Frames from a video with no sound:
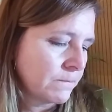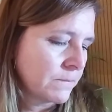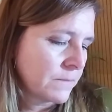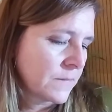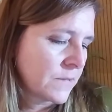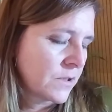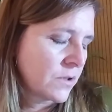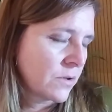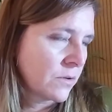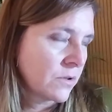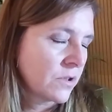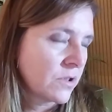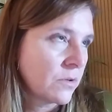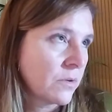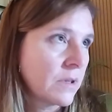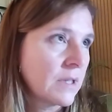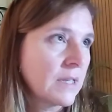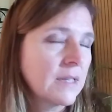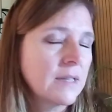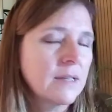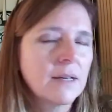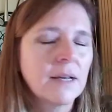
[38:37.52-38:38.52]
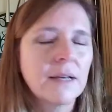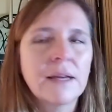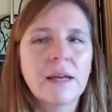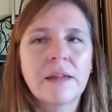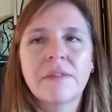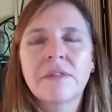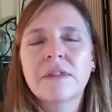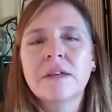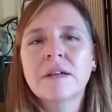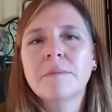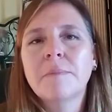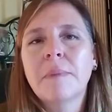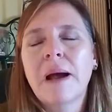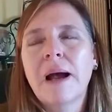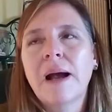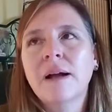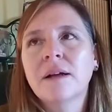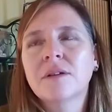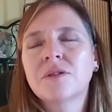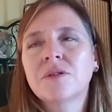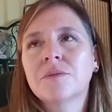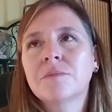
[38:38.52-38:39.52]
so so think again think
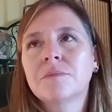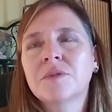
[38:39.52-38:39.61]
back to,